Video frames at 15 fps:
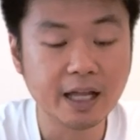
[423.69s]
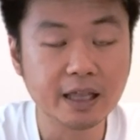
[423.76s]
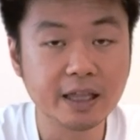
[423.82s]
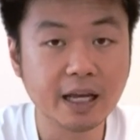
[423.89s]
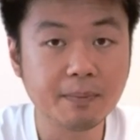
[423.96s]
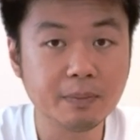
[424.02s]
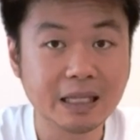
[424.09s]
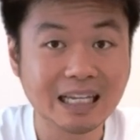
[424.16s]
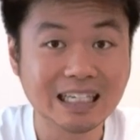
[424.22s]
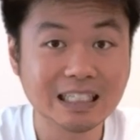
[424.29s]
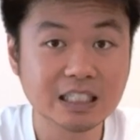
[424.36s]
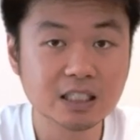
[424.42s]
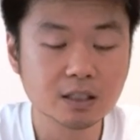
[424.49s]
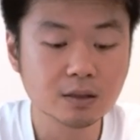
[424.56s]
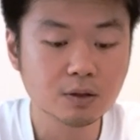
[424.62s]

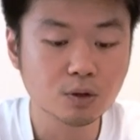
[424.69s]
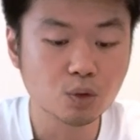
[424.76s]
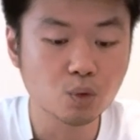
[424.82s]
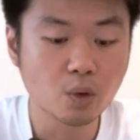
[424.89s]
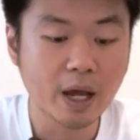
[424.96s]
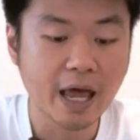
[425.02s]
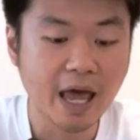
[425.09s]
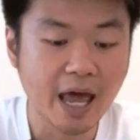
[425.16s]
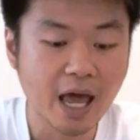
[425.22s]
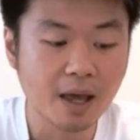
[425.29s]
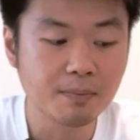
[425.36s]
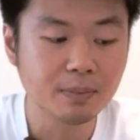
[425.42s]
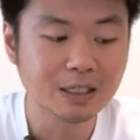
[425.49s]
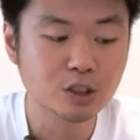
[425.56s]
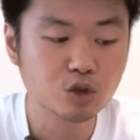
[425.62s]
adaptation to
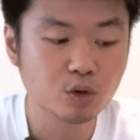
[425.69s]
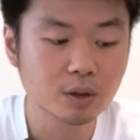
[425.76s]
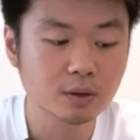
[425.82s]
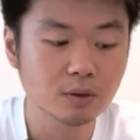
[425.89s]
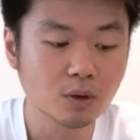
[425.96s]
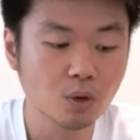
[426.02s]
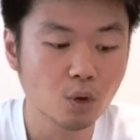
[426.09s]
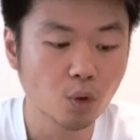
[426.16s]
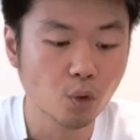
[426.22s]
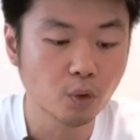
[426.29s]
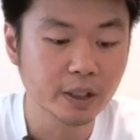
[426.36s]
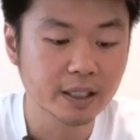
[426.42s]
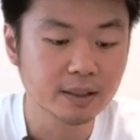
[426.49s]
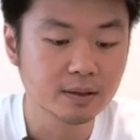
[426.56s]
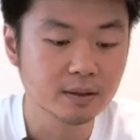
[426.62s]
habitual
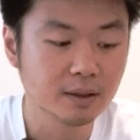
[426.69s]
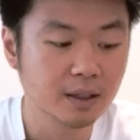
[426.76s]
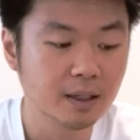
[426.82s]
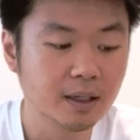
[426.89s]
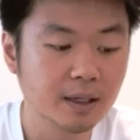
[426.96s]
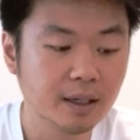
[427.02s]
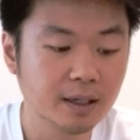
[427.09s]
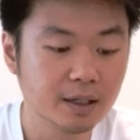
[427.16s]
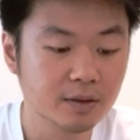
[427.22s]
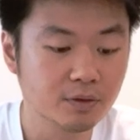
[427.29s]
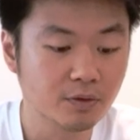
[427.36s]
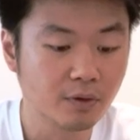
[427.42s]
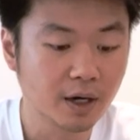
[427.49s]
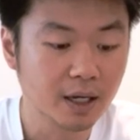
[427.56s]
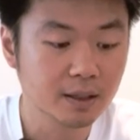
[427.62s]
loading
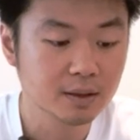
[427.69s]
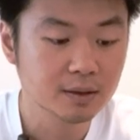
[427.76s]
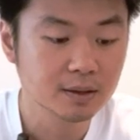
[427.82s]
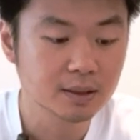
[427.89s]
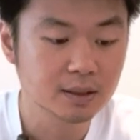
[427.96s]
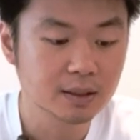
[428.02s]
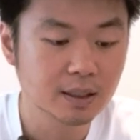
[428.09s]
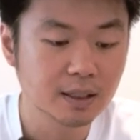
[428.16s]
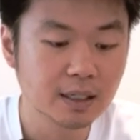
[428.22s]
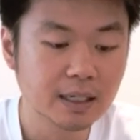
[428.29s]
in runners,